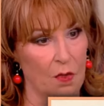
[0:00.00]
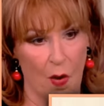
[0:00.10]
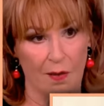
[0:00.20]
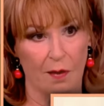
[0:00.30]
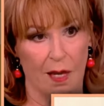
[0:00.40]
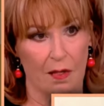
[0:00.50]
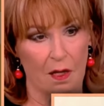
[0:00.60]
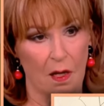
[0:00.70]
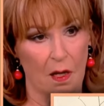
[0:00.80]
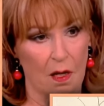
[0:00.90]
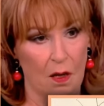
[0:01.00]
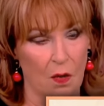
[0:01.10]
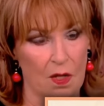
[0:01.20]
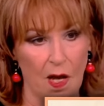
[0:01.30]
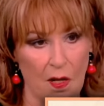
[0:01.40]
white men
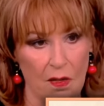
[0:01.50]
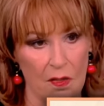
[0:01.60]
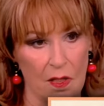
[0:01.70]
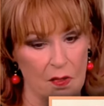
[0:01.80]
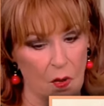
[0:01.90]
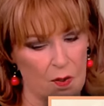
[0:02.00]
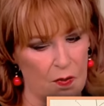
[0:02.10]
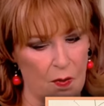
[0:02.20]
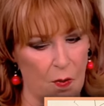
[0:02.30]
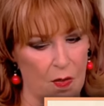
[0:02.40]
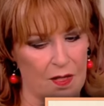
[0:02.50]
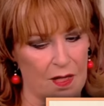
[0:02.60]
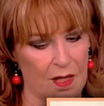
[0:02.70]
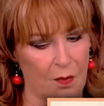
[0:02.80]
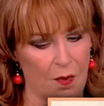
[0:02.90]
with guns, and nobody reported
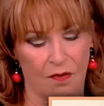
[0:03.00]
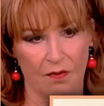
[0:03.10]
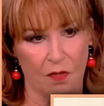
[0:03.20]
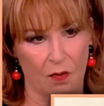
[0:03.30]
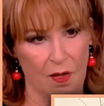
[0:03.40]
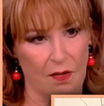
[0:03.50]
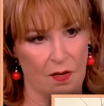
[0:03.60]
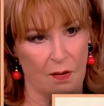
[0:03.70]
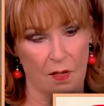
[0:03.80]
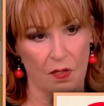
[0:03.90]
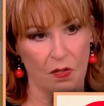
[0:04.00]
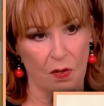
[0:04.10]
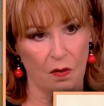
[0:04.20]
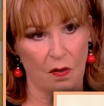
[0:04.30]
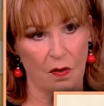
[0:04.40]
that he bought 50 rounds of ammunition.